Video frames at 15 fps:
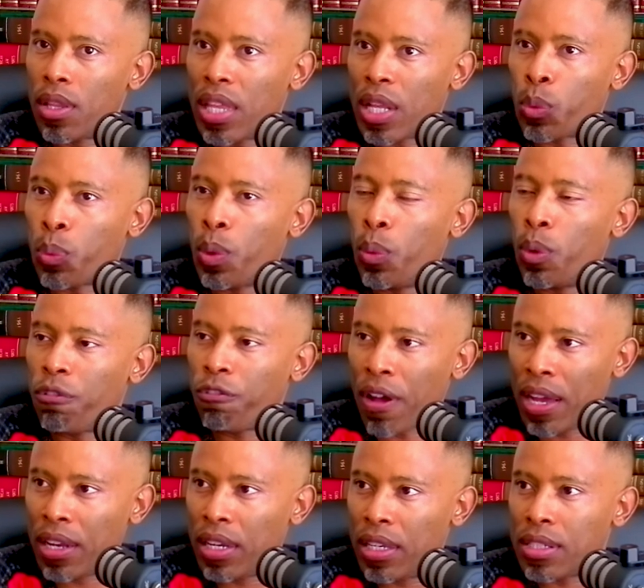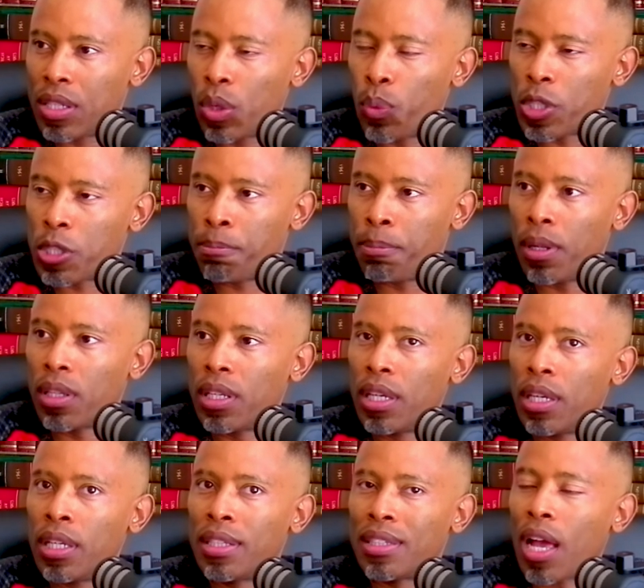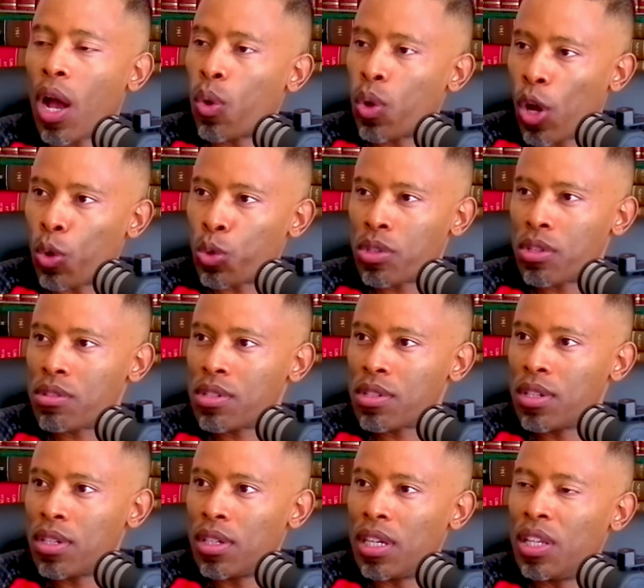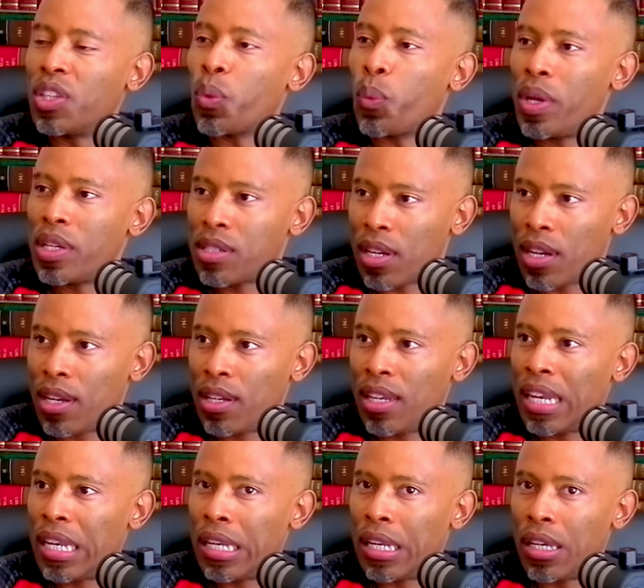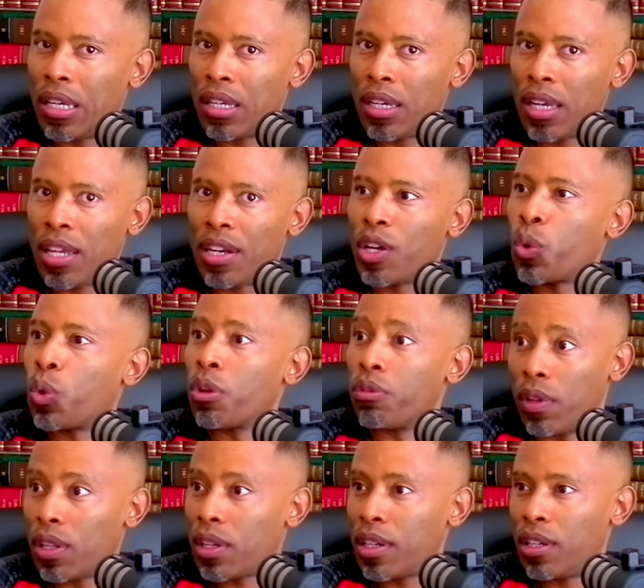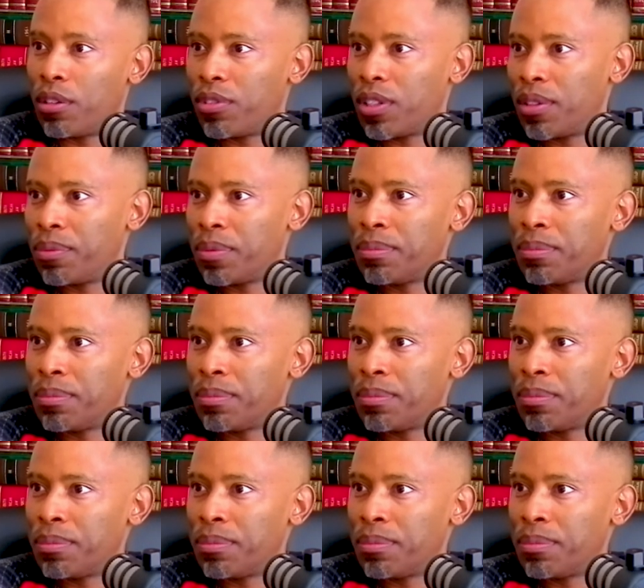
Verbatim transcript: that we were financing was building townhouses in the West Rand in an uh, area called Wilgeheuwel.